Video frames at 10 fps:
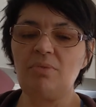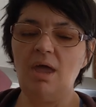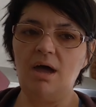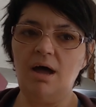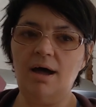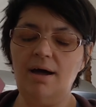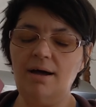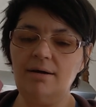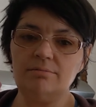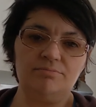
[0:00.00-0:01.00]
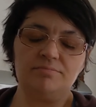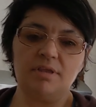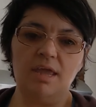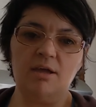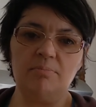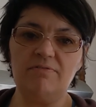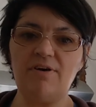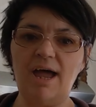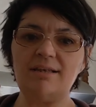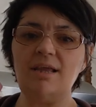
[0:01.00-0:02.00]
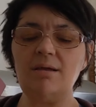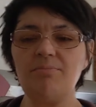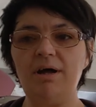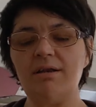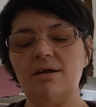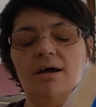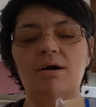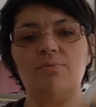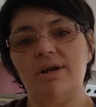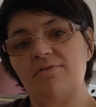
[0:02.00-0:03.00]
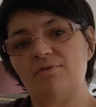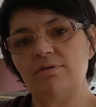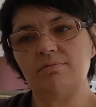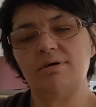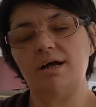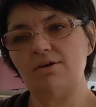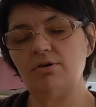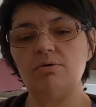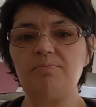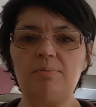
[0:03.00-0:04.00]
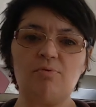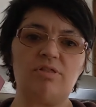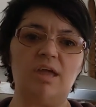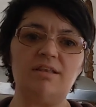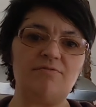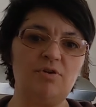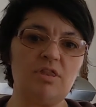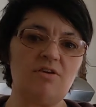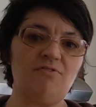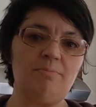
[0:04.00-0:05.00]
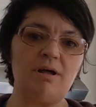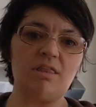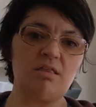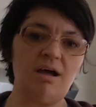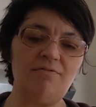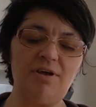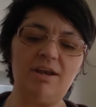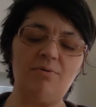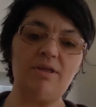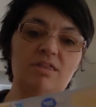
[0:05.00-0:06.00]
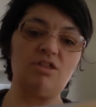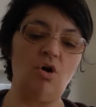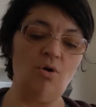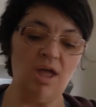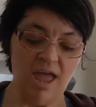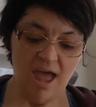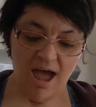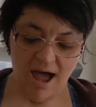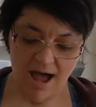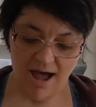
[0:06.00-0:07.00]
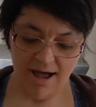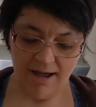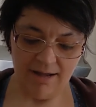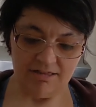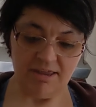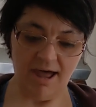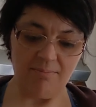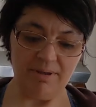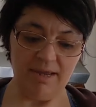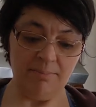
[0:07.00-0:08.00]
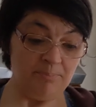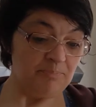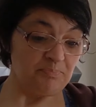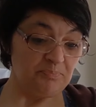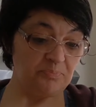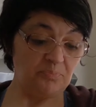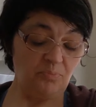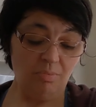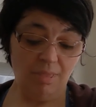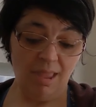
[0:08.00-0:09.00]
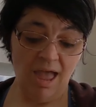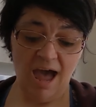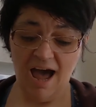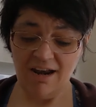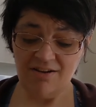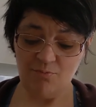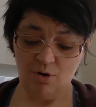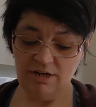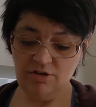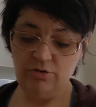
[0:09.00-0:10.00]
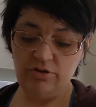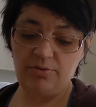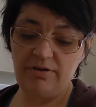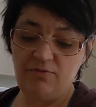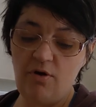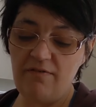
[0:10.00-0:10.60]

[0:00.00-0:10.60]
um, it could be fattening, but uh, whatever. I don't know. People say different stuff about stuff. Anyway, so uh, tell me, out of one, two, three, four,